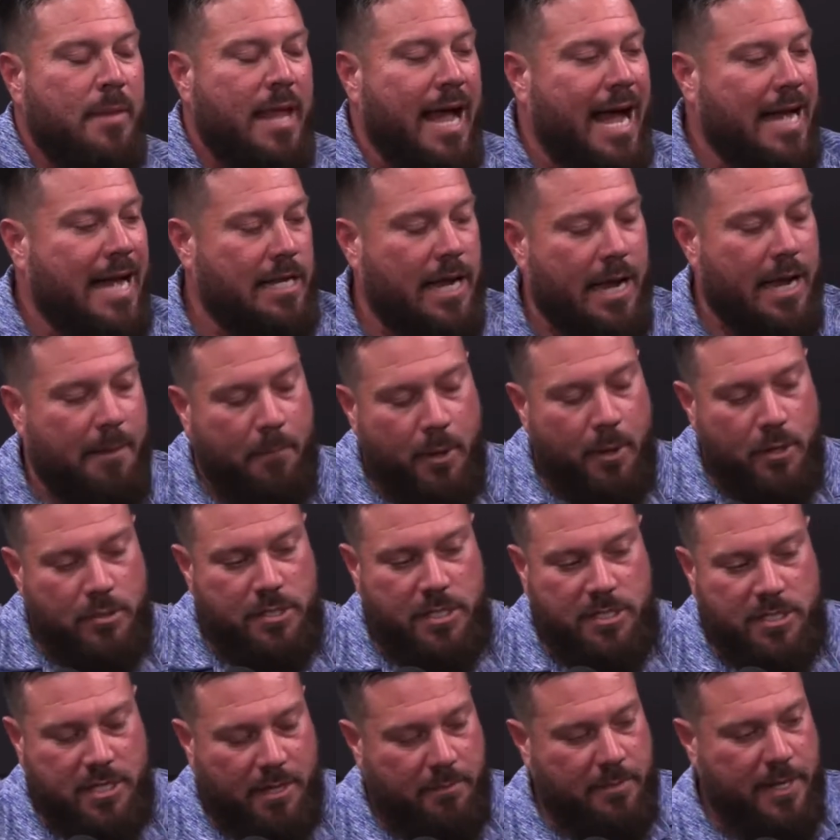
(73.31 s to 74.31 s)
I
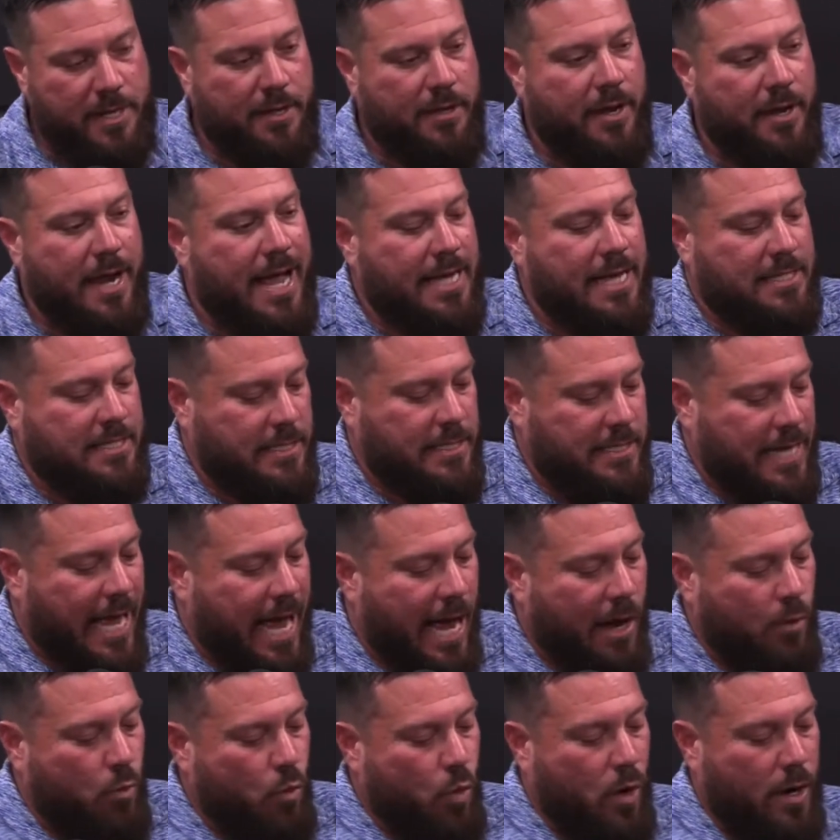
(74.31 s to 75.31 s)
posted something the other day. I says,
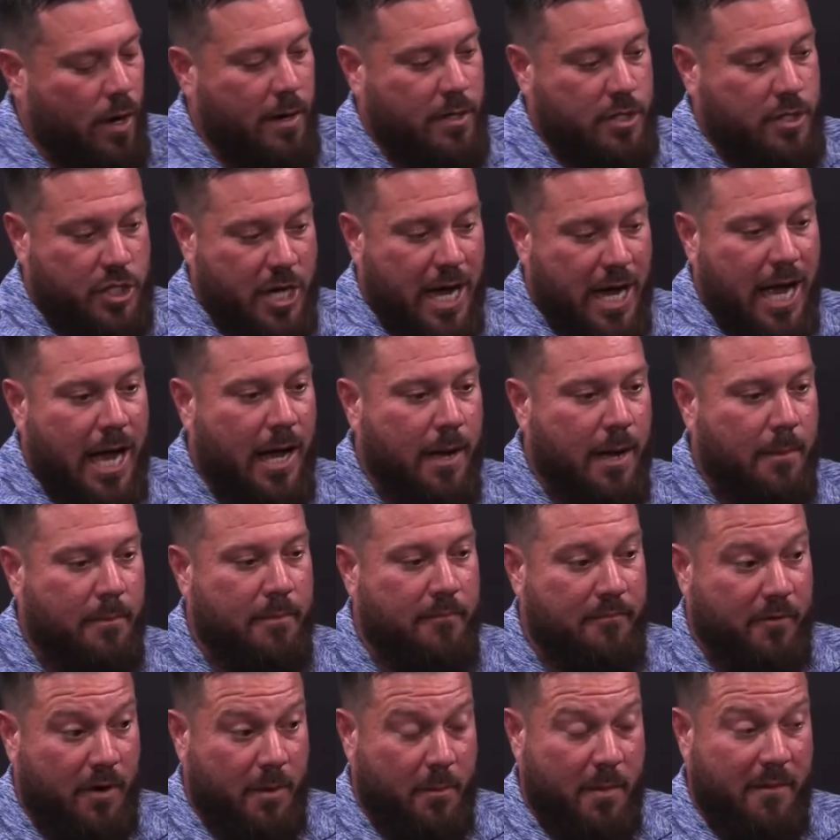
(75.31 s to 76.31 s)
I want a job
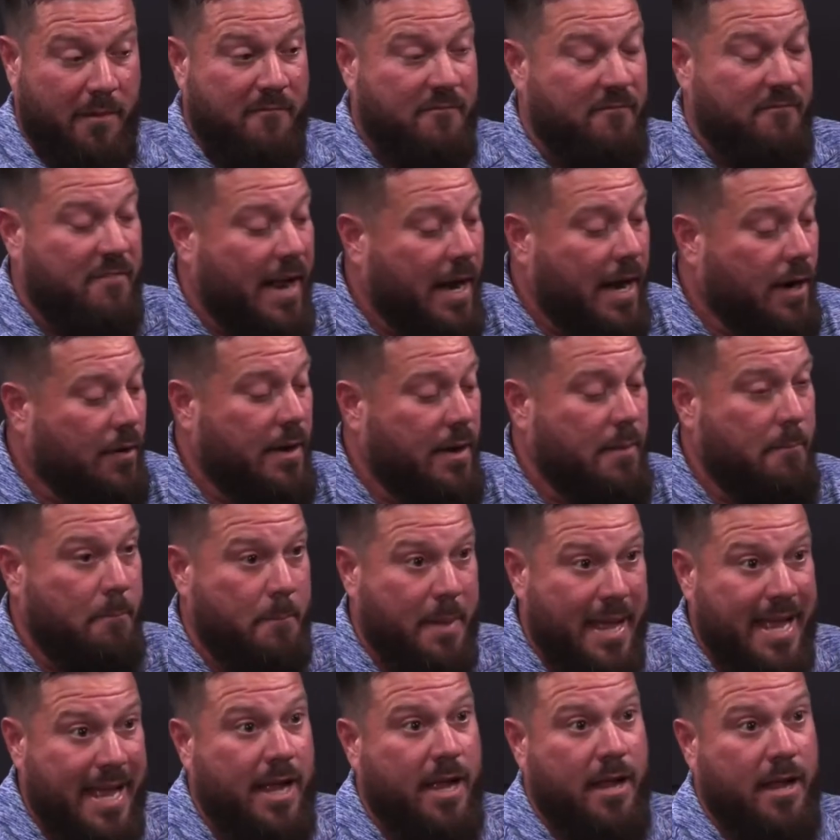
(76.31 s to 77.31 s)
from a very
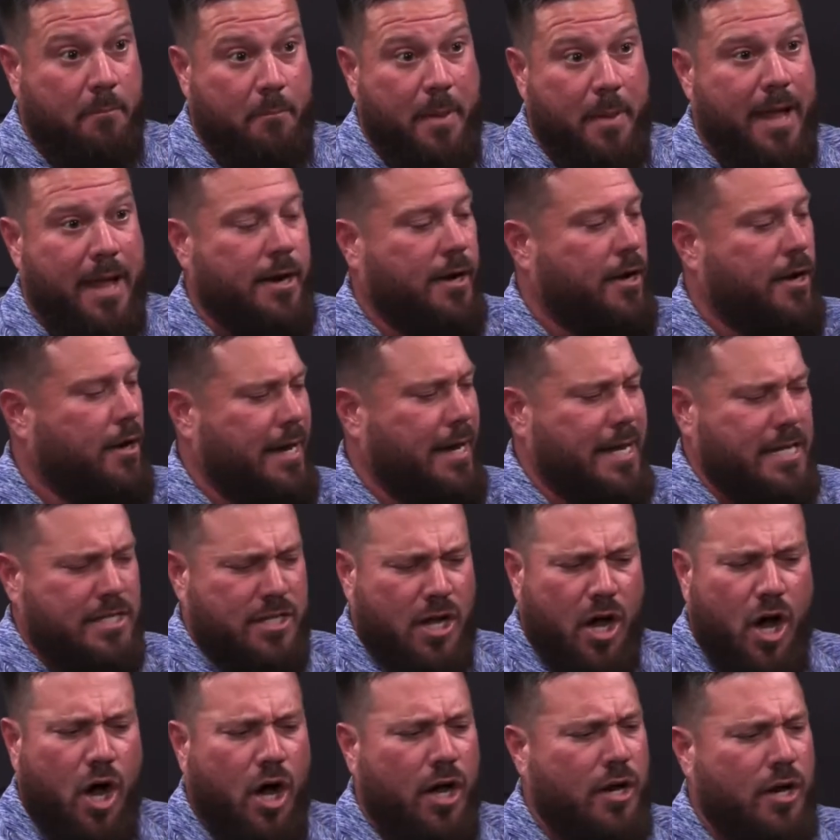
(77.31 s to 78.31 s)
big competitor. He's
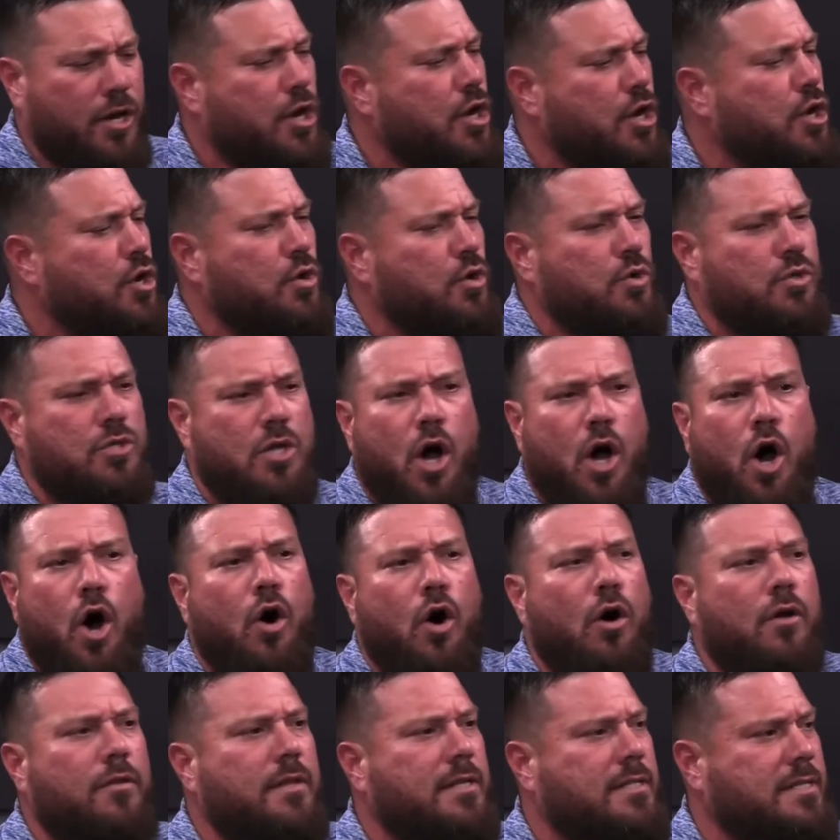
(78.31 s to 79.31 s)
on news
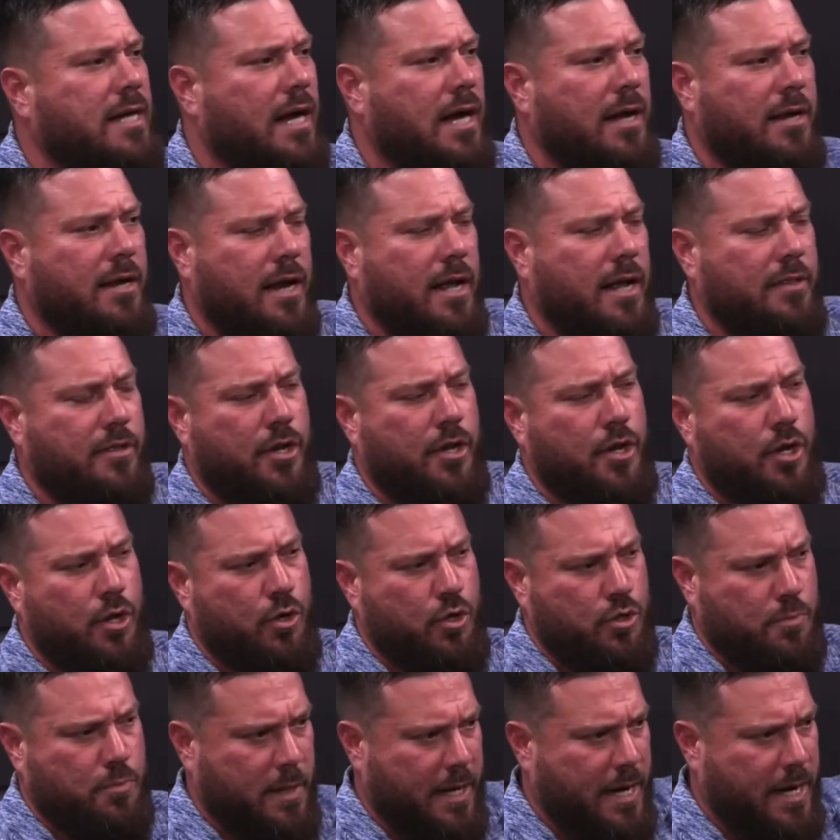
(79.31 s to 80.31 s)
all the time, not the
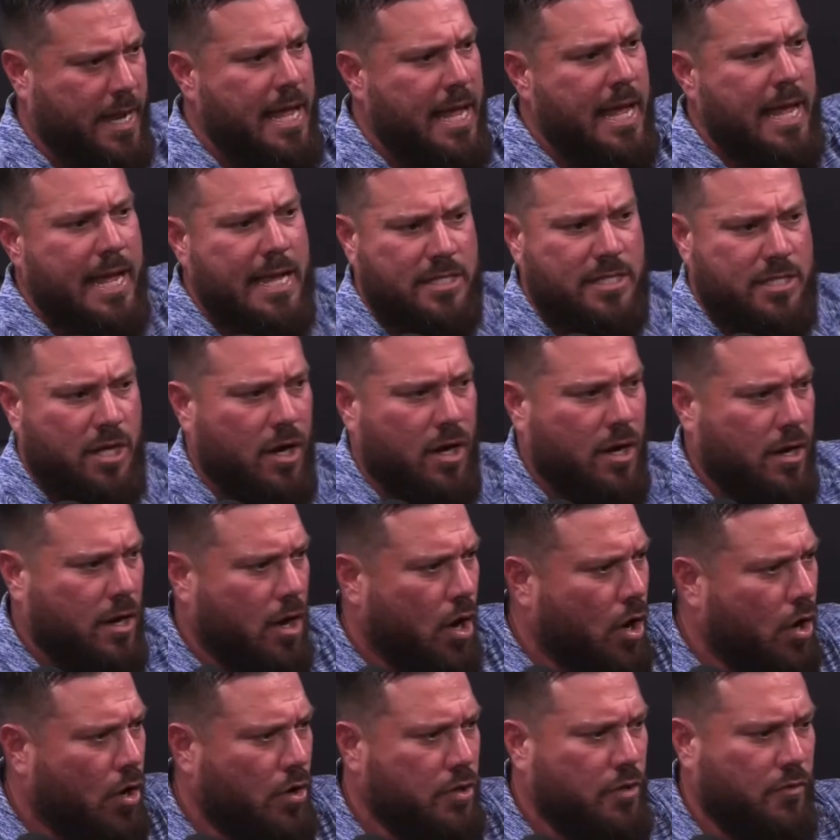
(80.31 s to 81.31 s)
news, but he's on
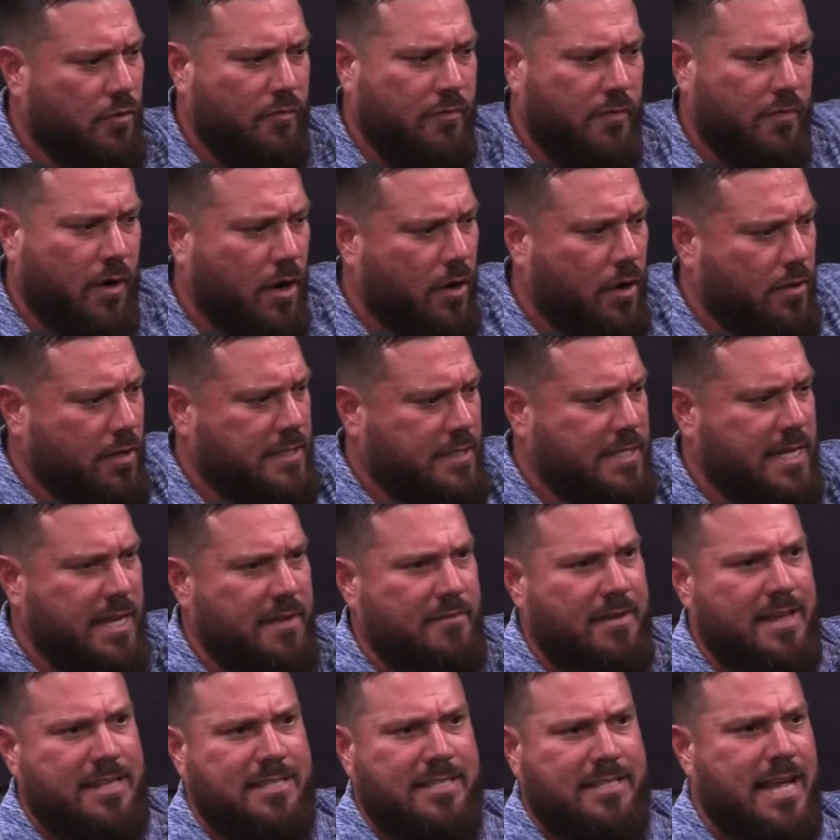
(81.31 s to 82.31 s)
all the
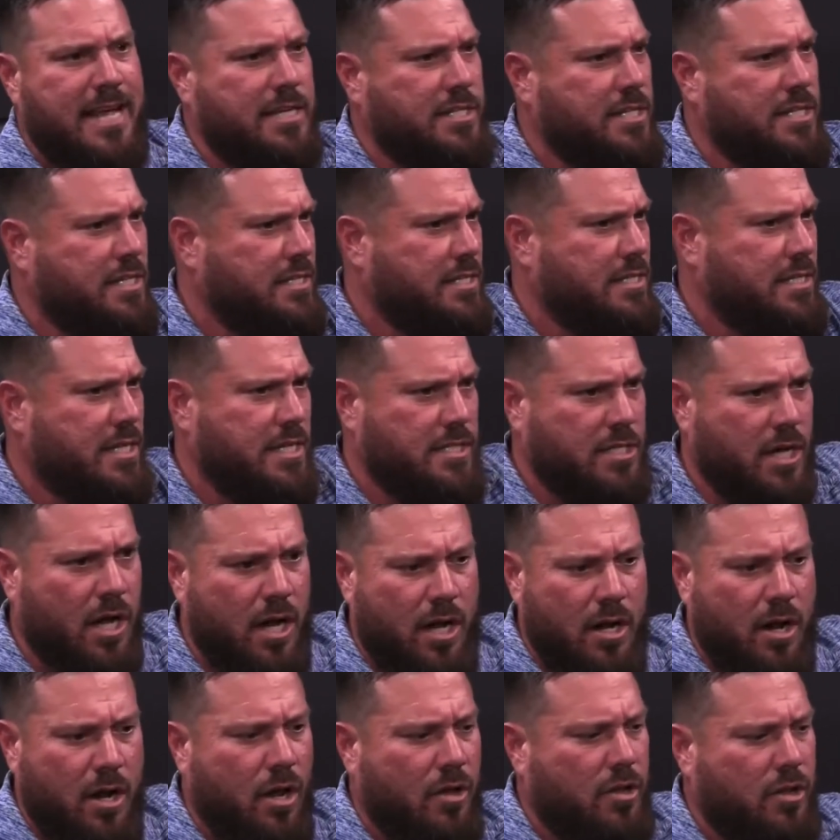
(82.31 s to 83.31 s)
TV stations. He's
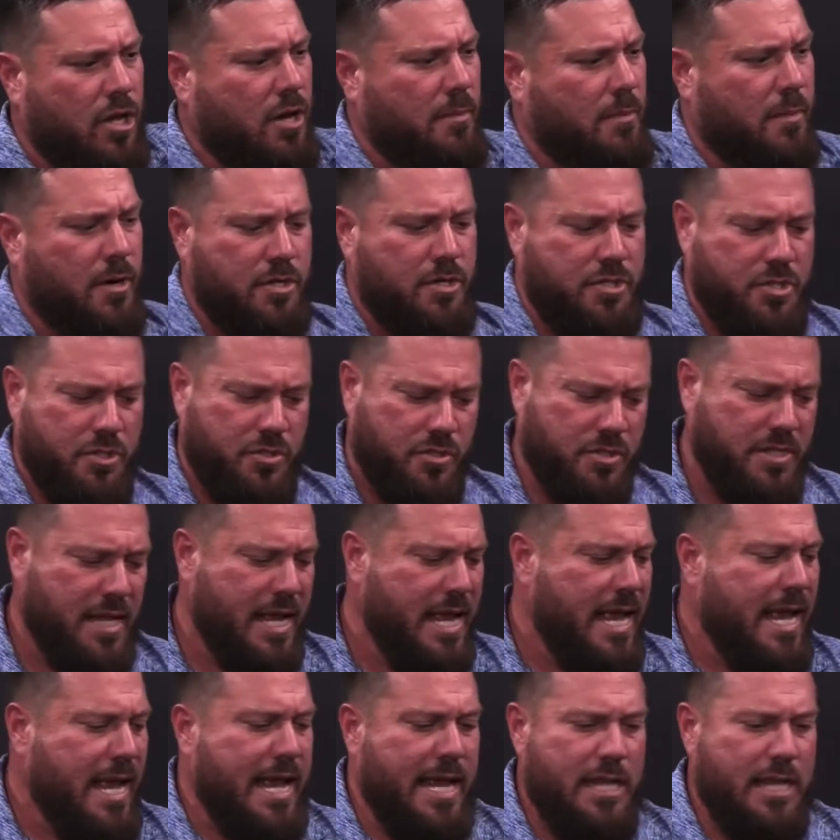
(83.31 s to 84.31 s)
on all the commercials.
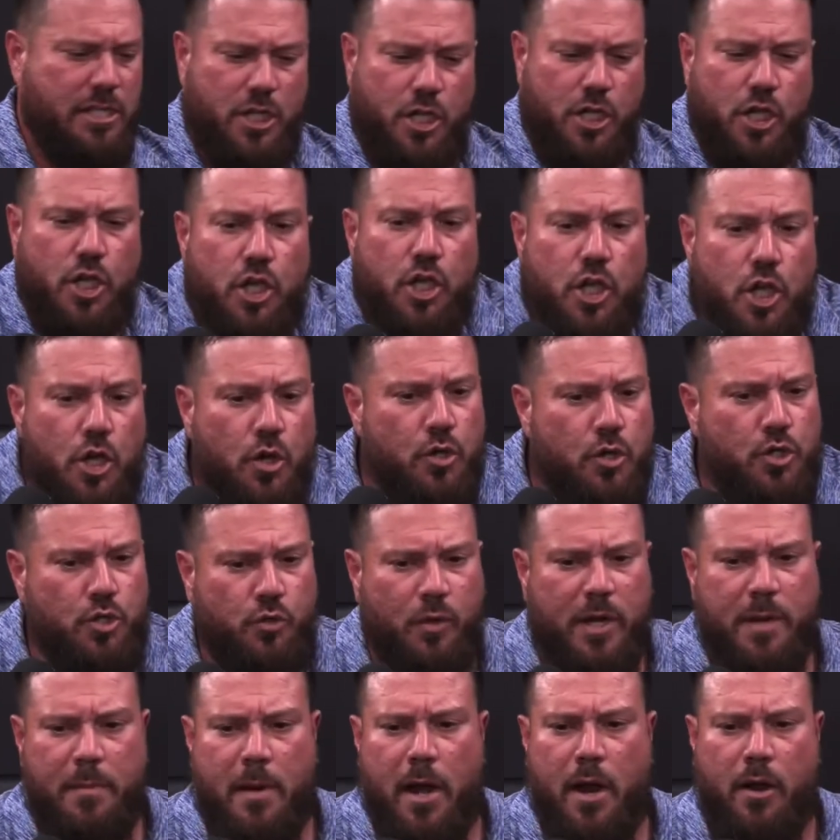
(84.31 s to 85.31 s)
He's a huge
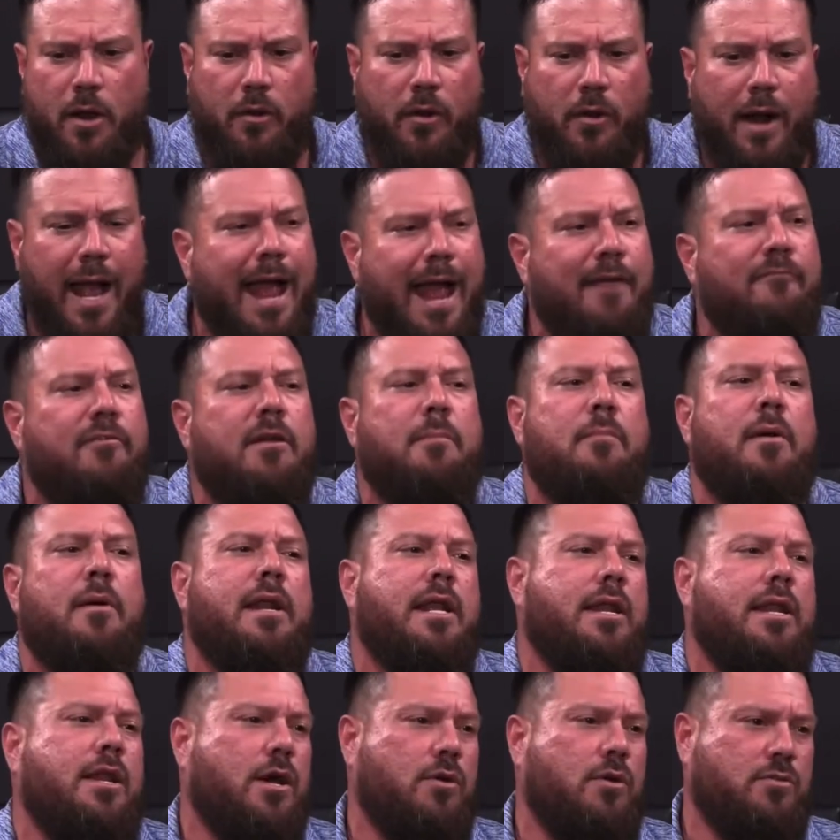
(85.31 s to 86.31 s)
remodeler.
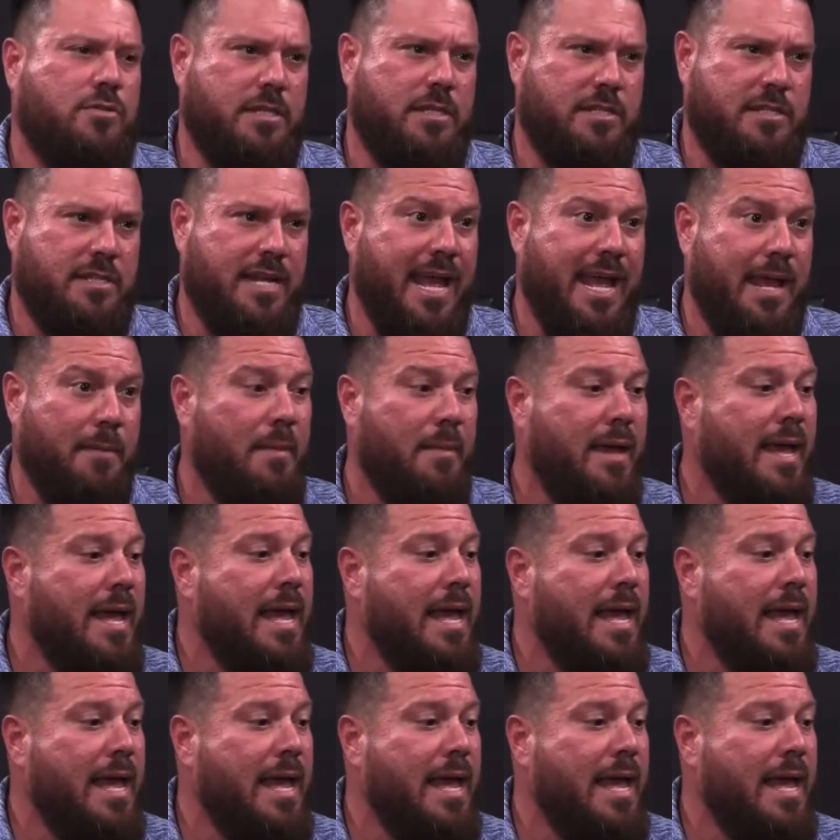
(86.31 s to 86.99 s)
Everybody knows his name.